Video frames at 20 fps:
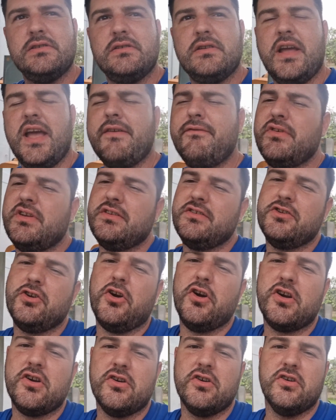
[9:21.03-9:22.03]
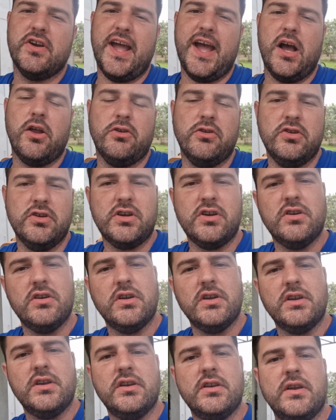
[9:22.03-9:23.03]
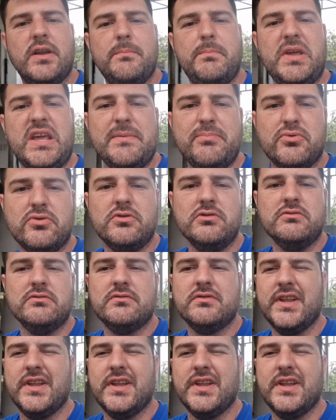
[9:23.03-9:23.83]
have a darker outlook on people.